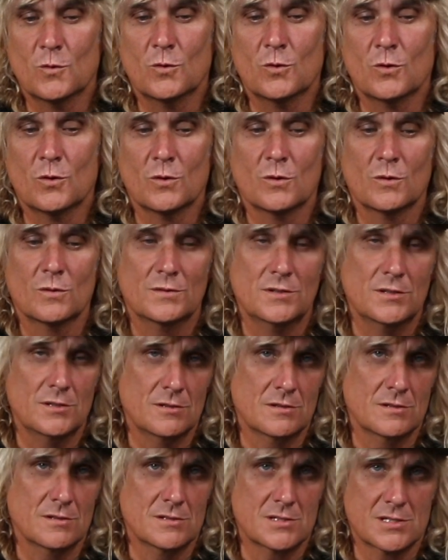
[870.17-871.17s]
or
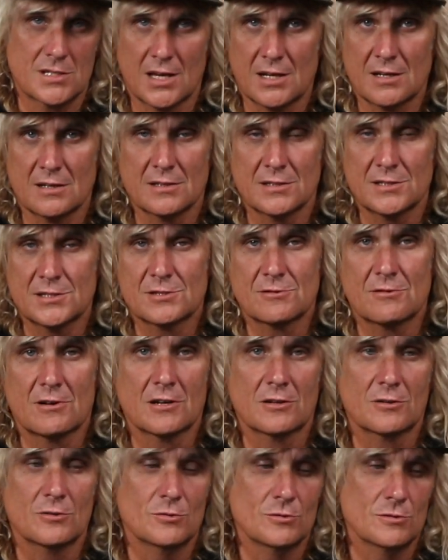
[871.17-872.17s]
you could suddenly
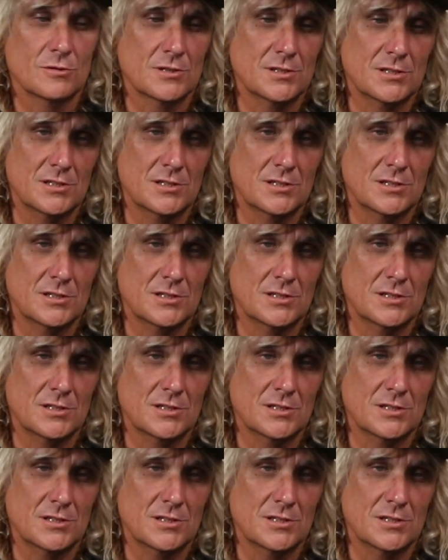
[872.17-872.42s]
struggle